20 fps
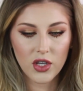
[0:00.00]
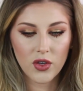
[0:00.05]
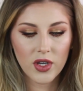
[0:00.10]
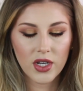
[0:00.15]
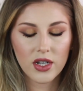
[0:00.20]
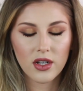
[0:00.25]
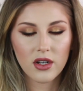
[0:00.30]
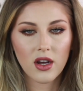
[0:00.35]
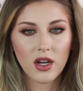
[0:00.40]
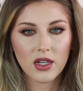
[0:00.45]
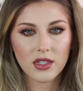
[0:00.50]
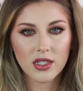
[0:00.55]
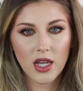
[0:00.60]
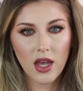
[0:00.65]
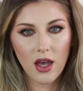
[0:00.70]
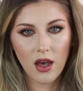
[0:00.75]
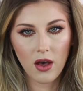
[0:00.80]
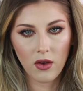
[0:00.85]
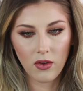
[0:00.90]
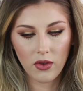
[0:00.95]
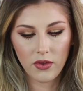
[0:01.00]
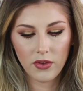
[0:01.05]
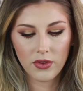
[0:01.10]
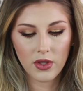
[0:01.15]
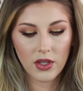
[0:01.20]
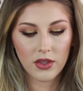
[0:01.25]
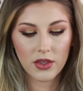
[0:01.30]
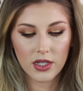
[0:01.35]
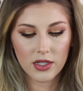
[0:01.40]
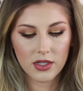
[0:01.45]
You cannot tell
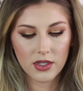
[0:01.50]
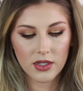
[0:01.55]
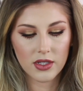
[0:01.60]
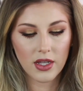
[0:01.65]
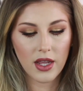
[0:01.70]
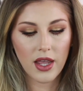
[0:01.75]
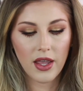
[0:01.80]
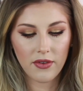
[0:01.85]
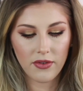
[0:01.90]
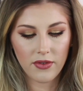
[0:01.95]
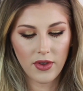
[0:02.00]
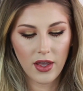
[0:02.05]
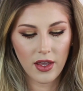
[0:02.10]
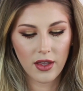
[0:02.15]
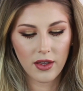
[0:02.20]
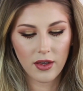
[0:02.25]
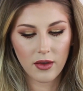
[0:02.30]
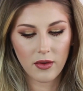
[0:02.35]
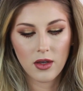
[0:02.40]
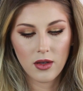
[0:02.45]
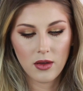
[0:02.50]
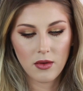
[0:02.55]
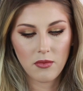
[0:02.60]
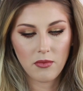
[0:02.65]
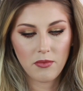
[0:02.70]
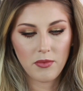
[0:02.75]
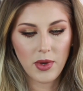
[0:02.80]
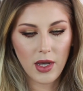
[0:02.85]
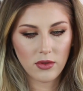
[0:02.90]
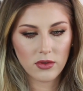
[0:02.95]
that this is a fake
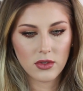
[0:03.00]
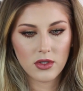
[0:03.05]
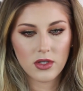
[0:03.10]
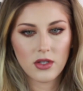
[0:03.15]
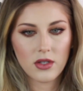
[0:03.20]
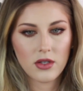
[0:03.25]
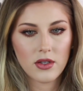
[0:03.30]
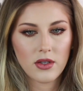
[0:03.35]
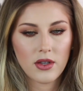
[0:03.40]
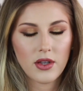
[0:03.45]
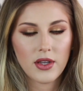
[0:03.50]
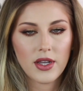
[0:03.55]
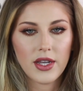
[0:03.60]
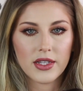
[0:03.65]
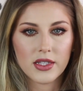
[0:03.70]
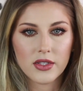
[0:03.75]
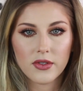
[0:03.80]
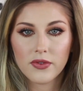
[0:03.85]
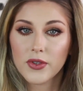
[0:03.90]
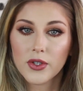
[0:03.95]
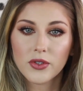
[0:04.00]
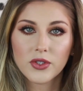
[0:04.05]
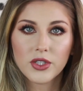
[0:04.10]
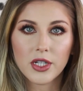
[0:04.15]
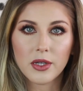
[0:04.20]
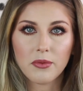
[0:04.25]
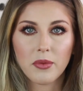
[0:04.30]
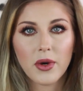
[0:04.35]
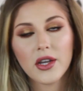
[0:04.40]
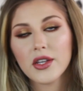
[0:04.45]
belt. It's
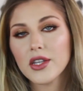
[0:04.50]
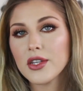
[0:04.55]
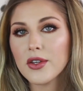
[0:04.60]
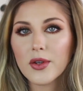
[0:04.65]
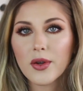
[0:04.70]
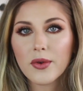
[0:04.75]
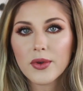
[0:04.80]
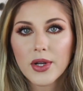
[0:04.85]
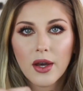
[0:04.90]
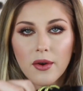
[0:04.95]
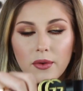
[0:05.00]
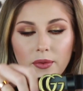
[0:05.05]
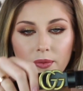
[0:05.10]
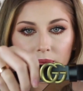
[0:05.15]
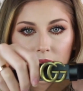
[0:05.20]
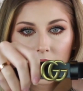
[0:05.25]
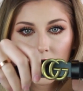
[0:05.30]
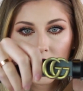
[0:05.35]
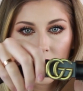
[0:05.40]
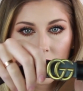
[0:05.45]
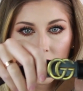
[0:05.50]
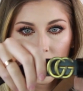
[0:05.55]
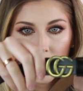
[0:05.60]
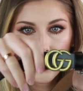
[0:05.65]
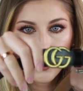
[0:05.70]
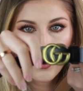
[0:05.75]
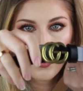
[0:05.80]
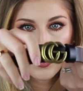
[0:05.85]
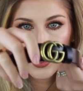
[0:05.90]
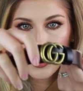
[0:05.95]
Fuchi, but you don't know.
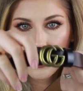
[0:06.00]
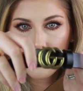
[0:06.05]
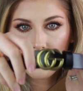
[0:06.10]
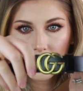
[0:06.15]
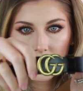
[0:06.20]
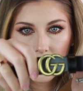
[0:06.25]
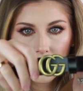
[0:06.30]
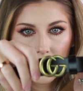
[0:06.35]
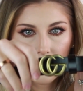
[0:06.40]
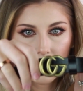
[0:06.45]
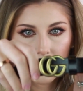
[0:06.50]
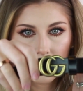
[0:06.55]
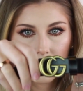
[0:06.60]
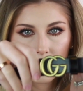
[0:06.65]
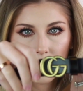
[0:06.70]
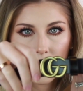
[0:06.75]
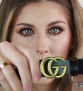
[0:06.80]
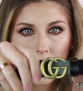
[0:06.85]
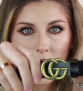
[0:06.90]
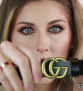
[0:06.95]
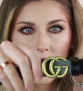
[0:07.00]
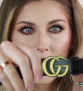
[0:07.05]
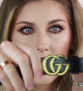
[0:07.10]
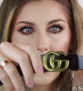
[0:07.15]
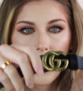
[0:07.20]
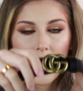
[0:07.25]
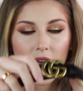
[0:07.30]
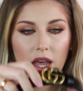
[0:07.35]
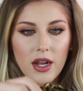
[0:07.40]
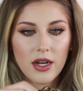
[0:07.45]
You would never know.
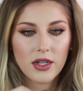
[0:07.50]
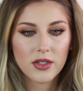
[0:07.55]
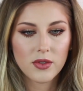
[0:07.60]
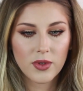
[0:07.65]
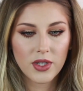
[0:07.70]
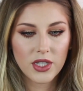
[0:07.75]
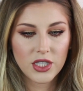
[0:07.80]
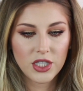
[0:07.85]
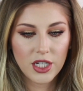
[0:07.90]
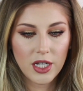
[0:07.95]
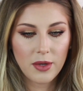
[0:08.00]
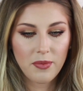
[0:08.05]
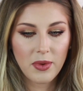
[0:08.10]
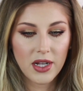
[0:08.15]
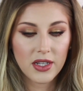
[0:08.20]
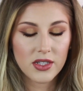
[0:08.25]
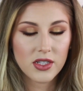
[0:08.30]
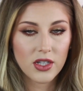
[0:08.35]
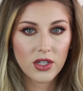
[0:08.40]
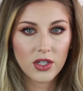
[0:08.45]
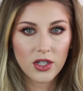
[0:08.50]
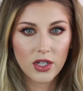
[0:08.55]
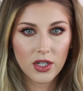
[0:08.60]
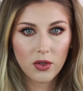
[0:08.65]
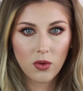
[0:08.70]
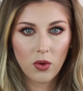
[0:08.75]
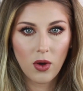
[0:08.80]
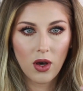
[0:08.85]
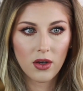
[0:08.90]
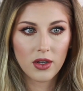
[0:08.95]
And it's really cheap and it's a
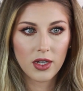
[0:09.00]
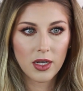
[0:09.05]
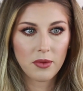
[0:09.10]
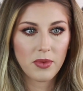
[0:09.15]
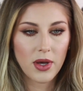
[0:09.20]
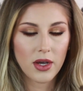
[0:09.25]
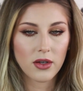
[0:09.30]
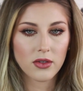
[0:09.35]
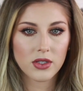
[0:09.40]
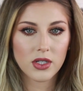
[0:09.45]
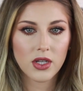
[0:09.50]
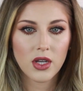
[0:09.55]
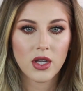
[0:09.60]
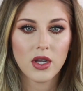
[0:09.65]
good quality belt.